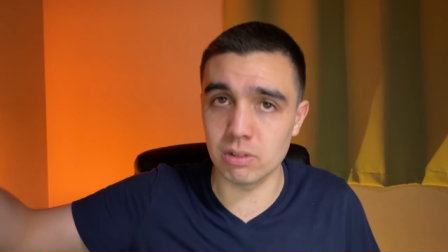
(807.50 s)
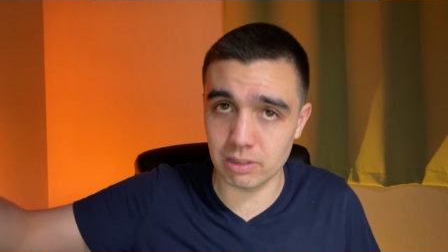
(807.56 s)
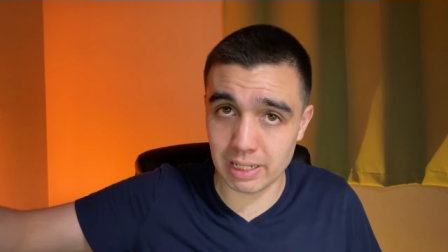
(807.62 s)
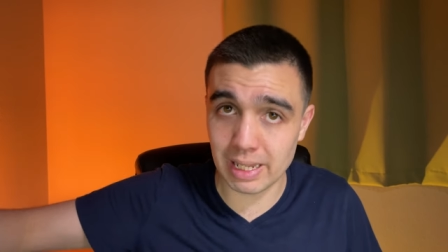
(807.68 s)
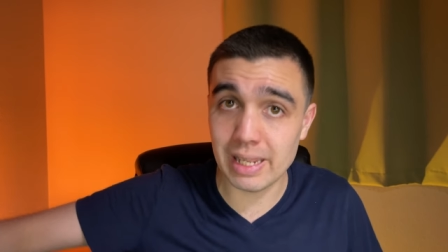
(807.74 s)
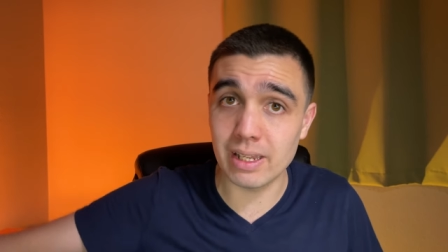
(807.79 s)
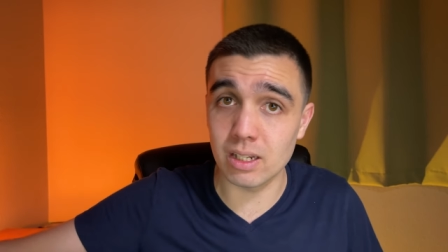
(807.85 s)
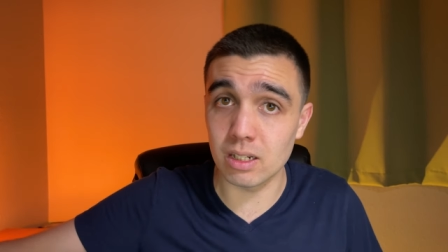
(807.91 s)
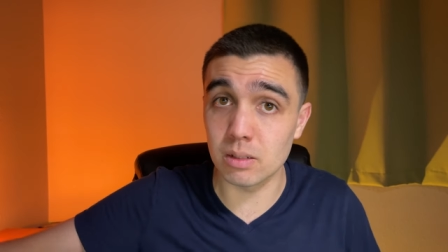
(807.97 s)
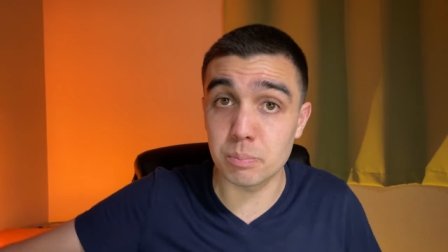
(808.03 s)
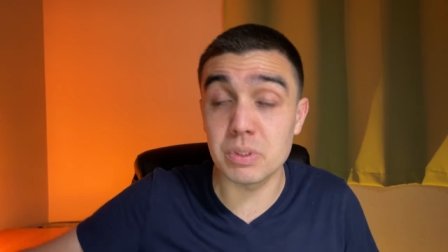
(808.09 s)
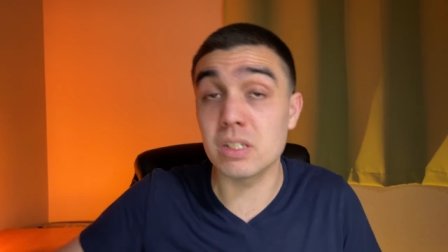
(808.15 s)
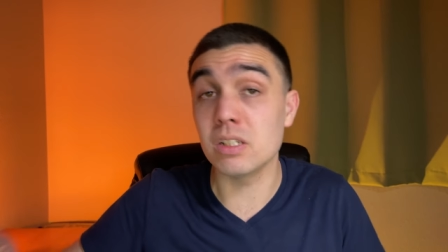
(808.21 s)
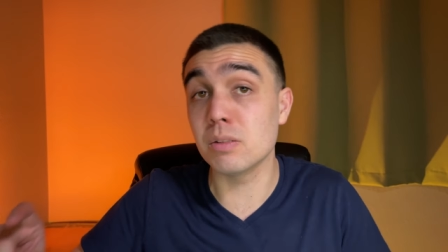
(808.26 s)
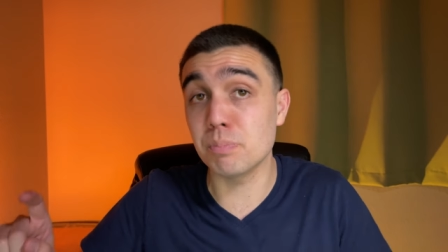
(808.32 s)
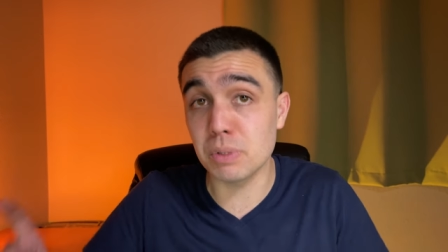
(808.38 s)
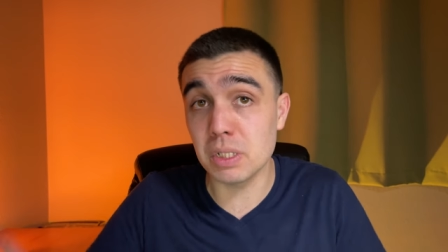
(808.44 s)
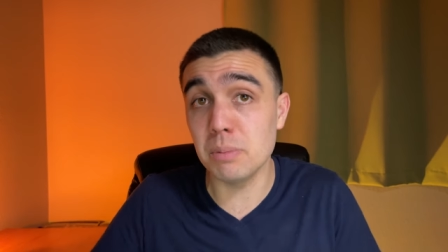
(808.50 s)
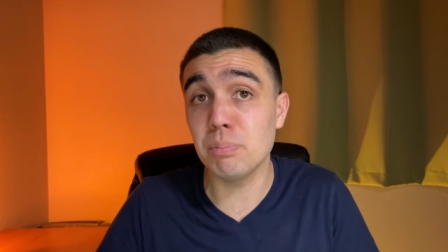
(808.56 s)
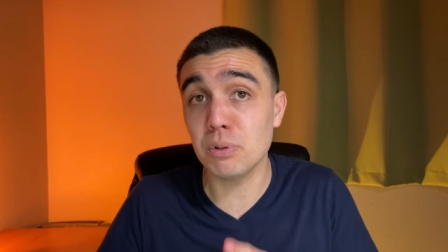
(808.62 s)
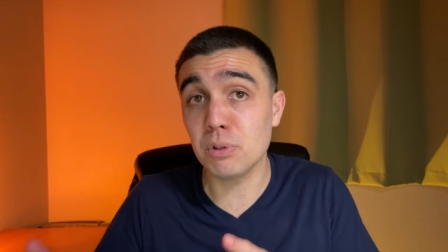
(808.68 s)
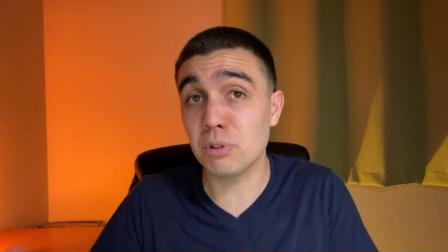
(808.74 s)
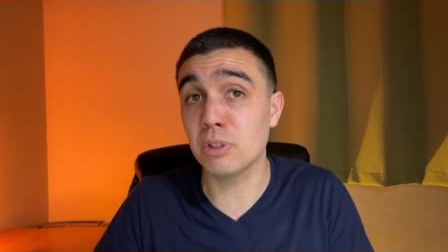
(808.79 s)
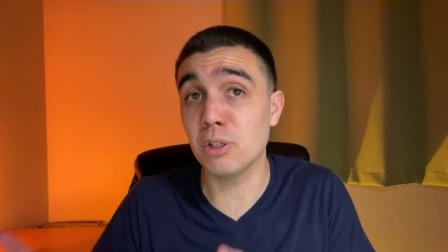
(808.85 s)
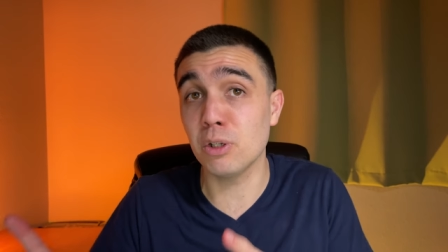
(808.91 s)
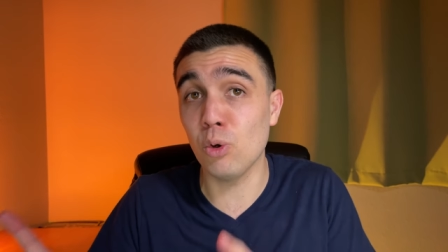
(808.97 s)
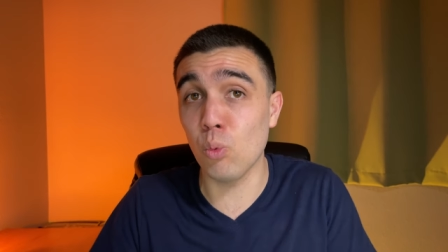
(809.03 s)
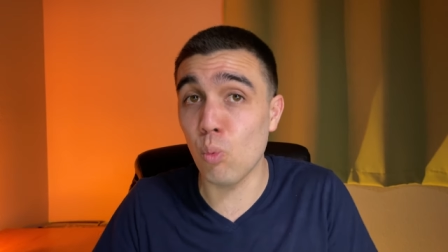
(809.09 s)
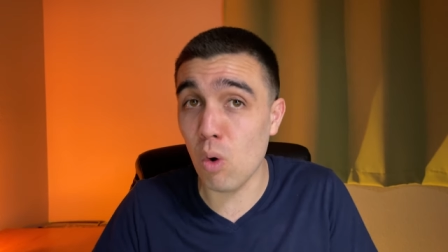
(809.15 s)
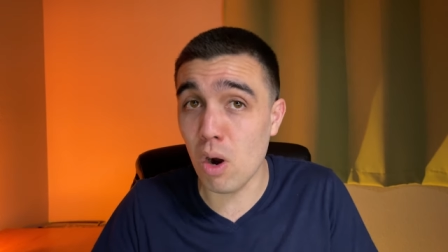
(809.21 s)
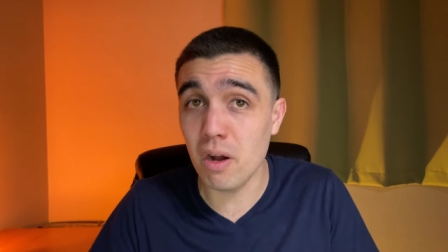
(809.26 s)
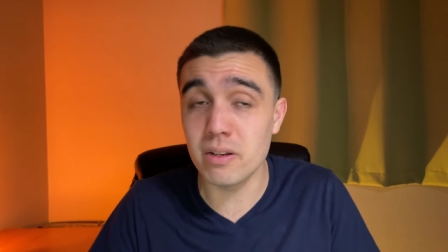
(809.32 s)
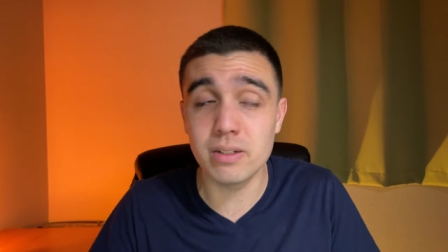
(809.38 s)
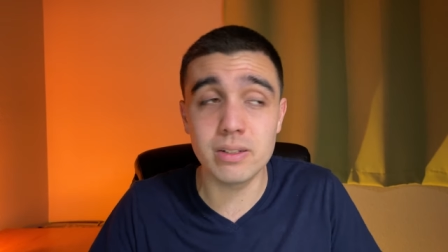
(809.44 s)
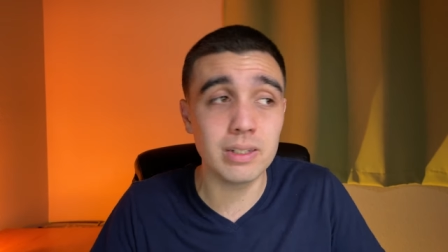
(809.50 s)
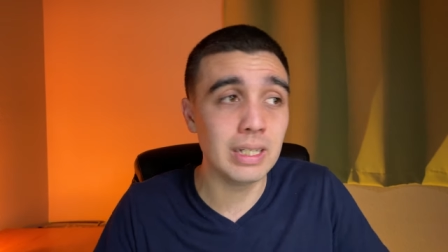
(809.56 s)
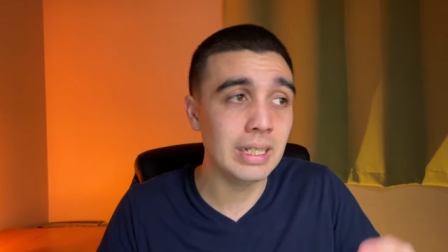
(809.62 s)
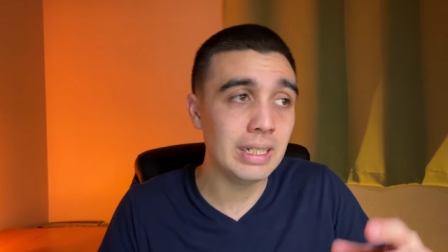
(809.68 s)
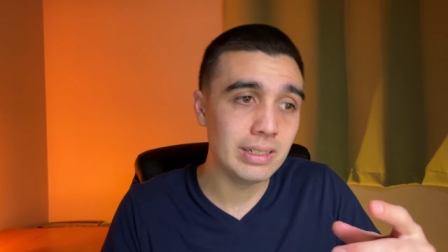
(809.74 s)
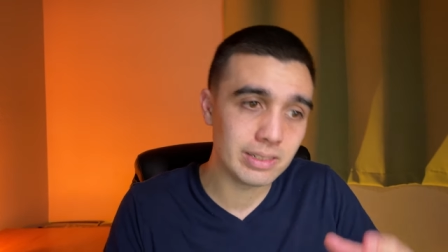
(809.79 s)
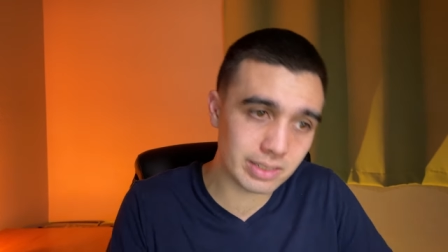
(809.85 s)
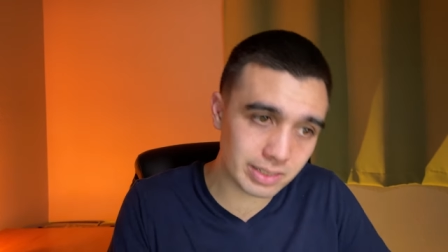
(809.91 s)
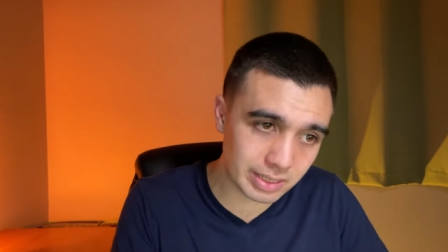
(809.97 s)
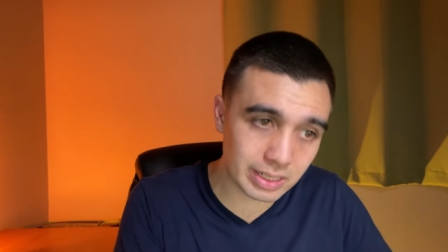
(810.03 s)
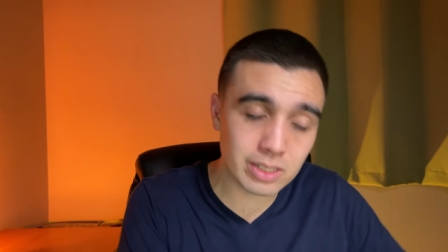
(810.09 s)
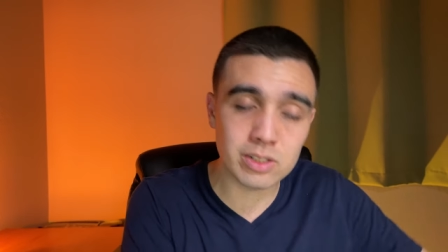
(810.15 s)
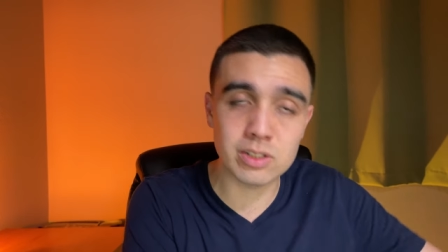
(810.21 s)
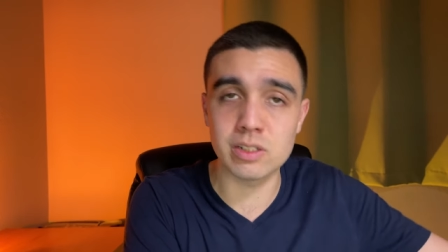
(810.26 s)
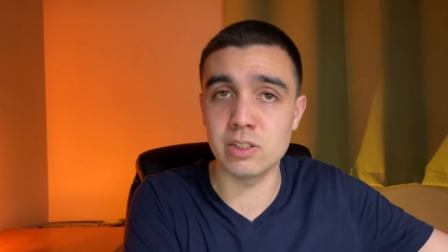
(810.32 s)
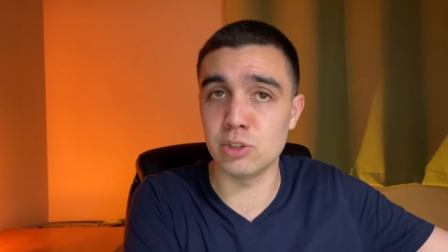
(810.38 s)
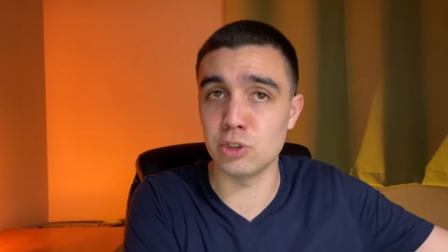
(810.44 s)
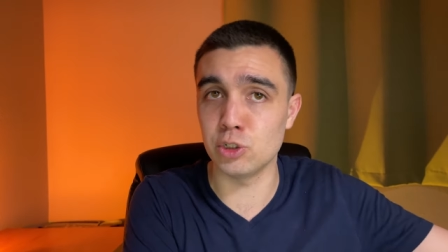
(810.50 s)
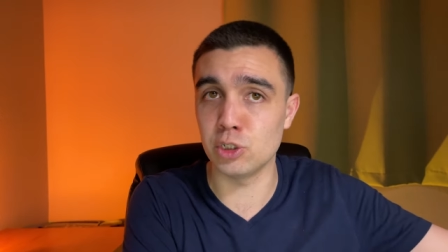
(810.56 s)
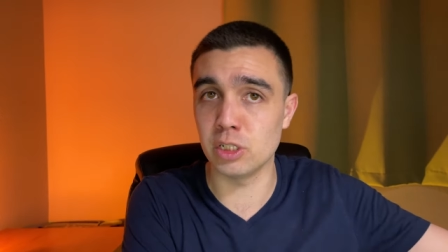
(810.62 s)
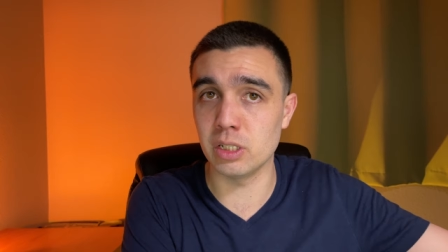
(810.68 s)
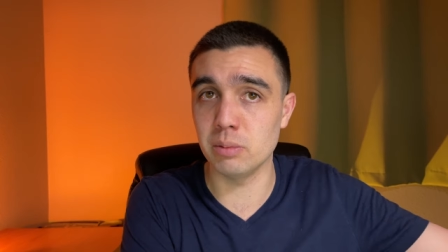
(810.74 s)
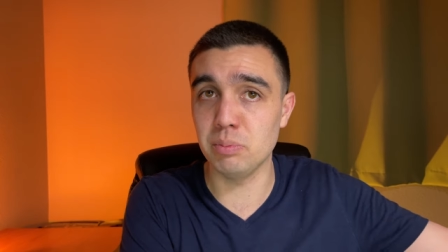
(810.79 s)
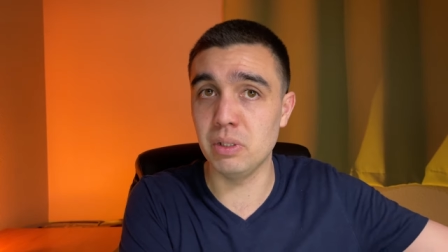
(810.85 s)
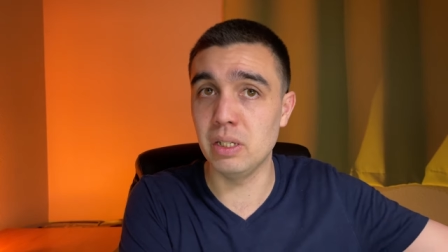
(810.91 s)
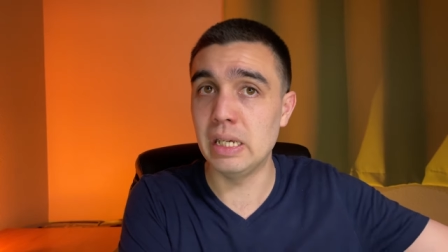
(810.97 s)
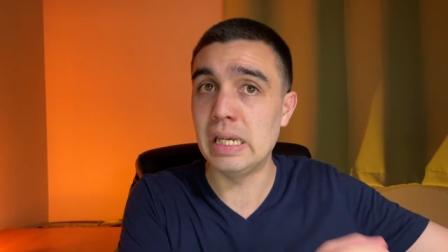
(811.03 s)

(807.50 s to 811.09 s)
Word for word: land, because people are going to want citizenship